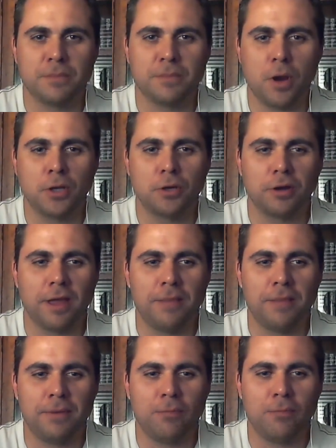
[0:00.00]
I've been
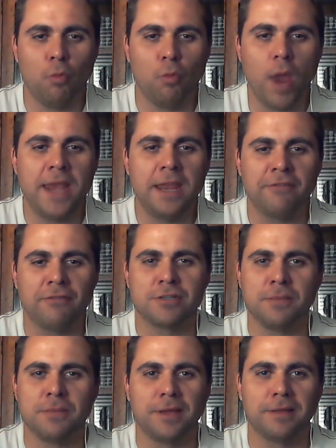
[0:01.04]
waiting for
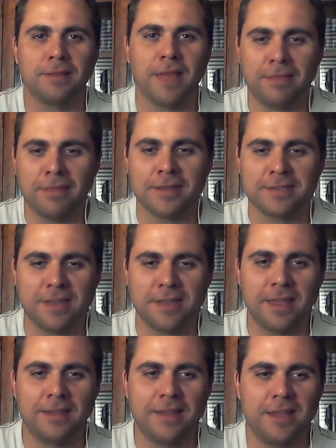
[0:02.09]
something like this,
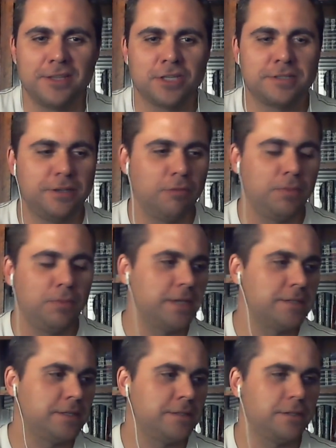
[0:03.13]
and not just, you know,
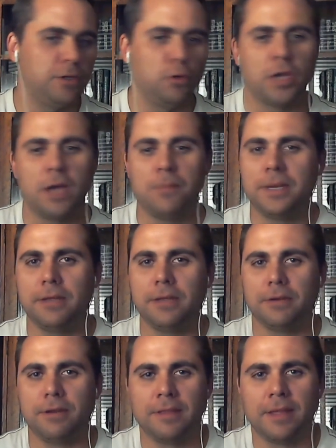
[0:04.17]
because it's a new company or
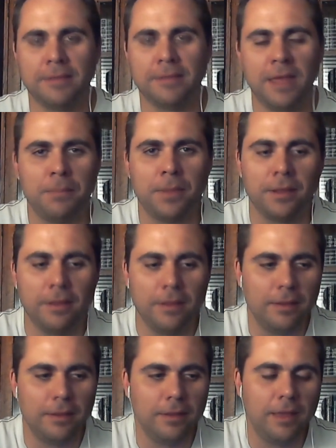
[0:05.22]
anything like that, but
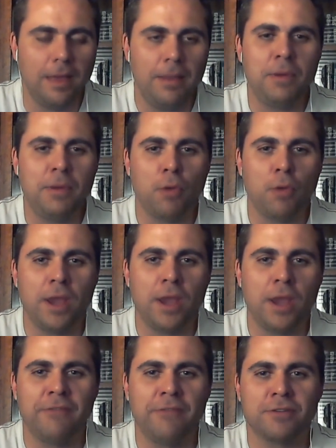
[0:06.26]
I've been waiting
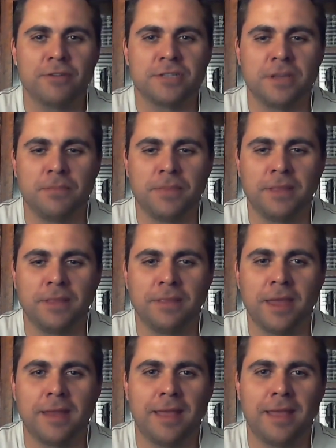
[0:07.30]
for something that
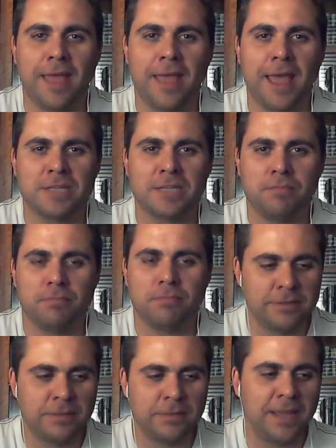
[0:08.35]
has something I can
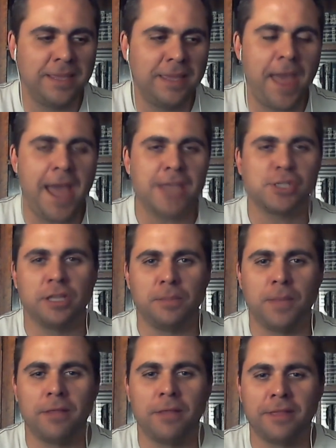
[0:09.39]
get passionate about.
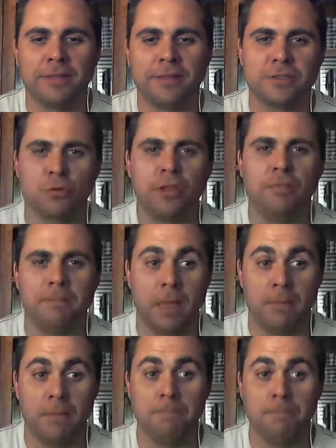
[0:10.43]
That's a real
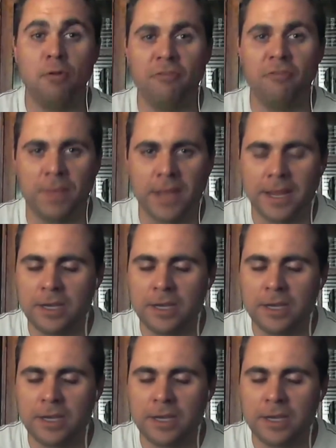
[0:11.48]
movement.